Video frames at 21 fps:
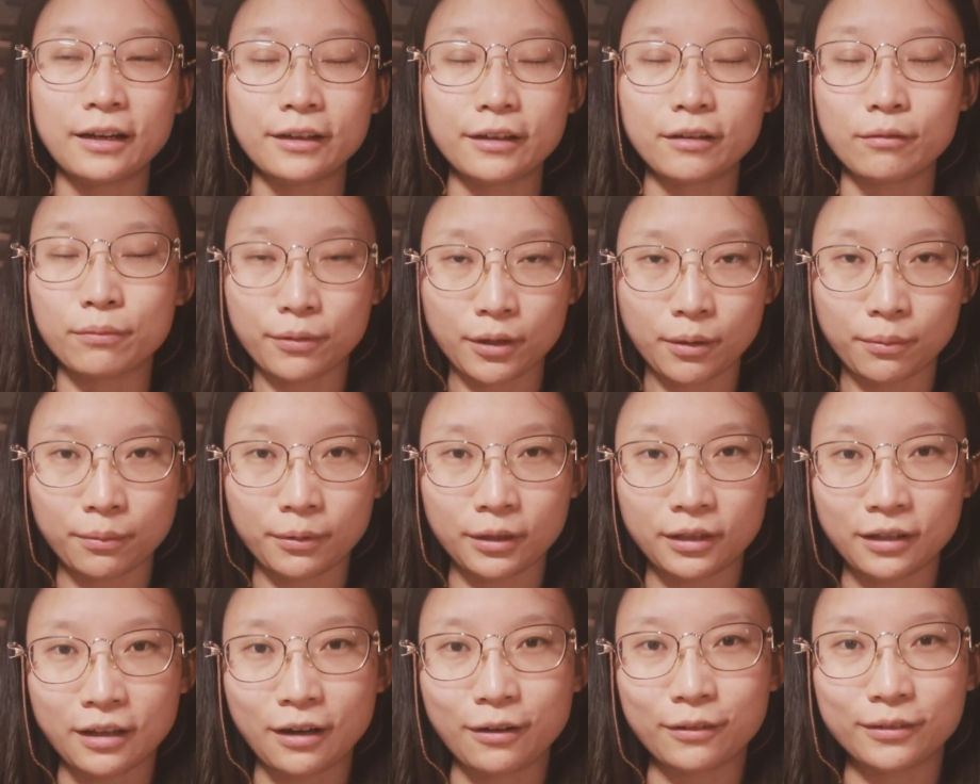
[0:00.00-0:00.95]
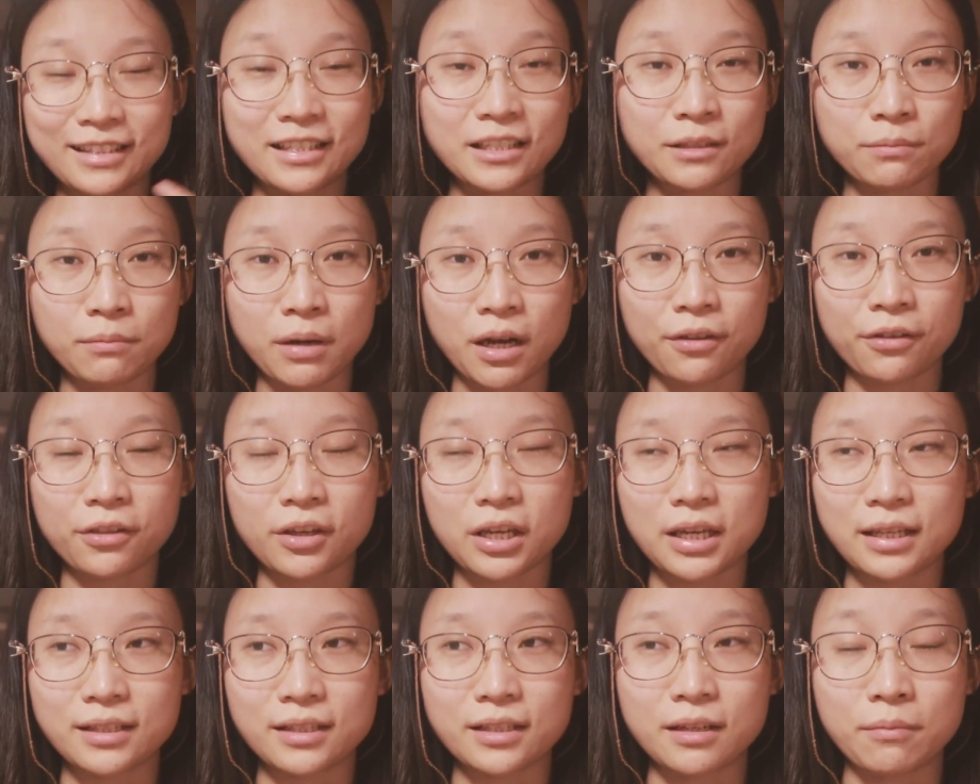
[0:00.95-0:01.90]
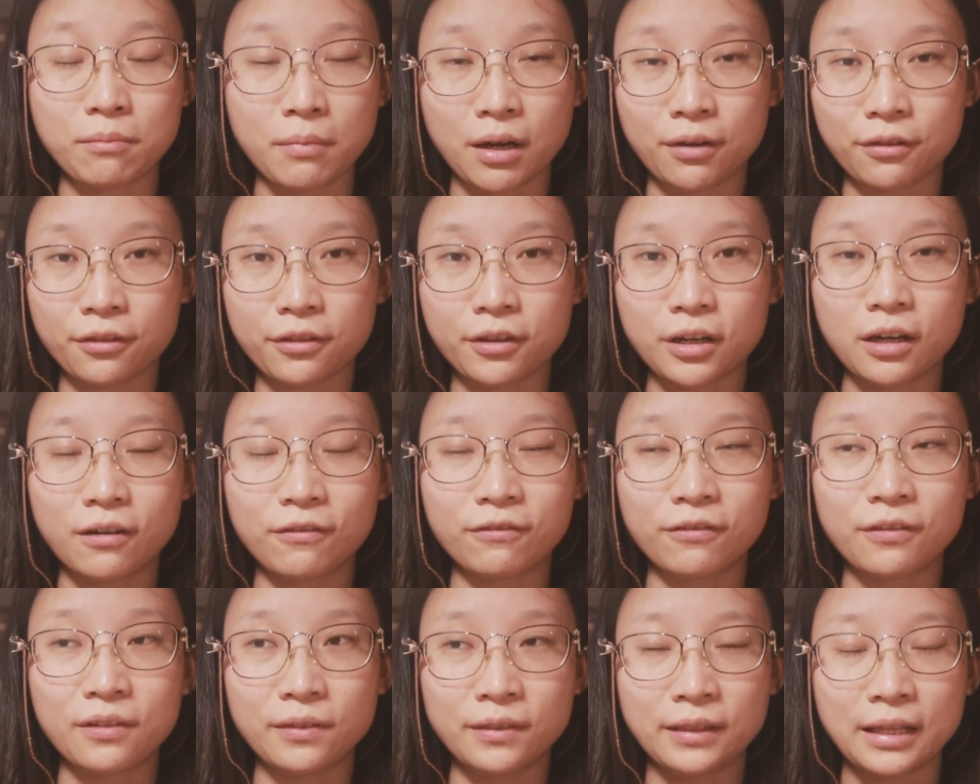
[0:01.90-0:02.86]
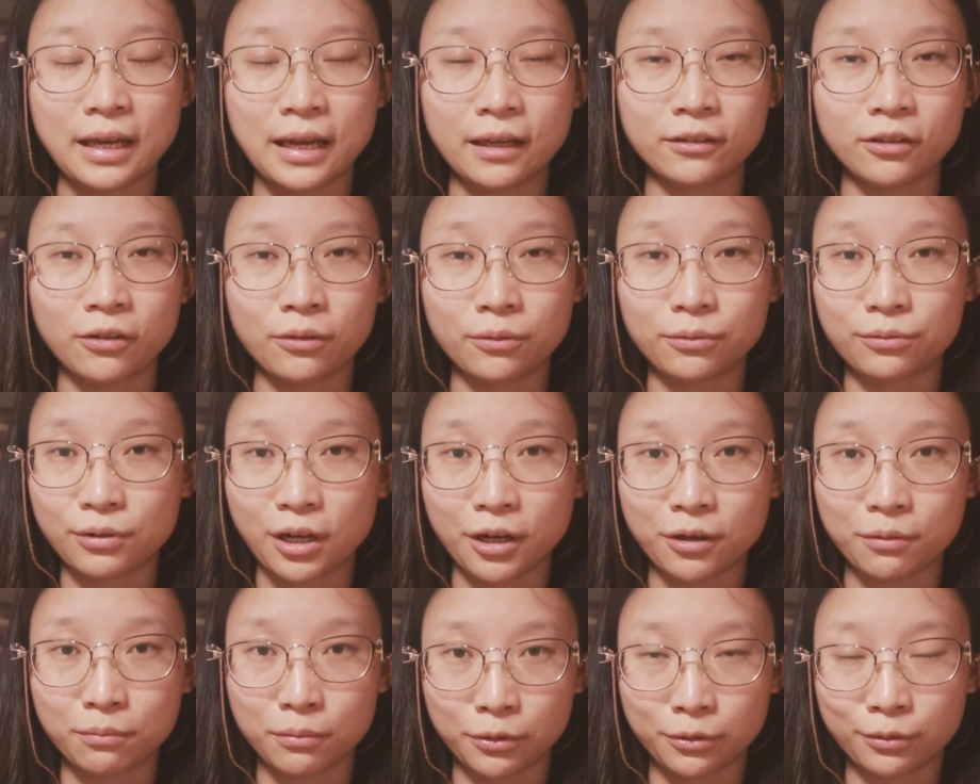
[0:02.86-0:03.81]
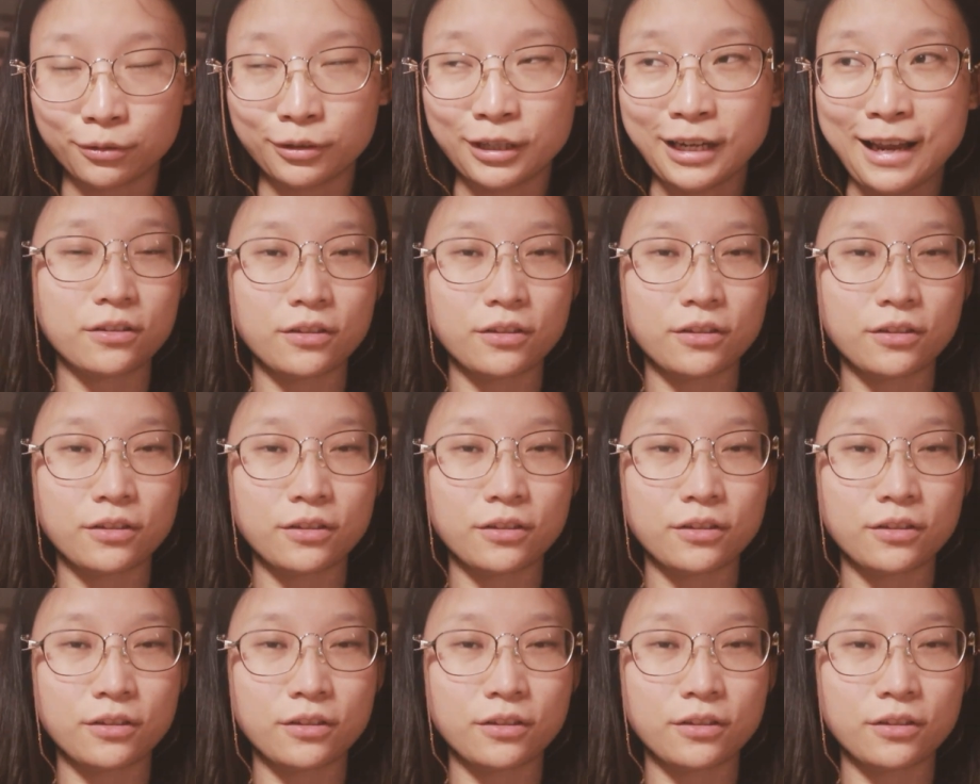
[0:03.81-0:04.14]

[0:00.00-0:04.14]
you probably know this month is the month of NaNoWriMo.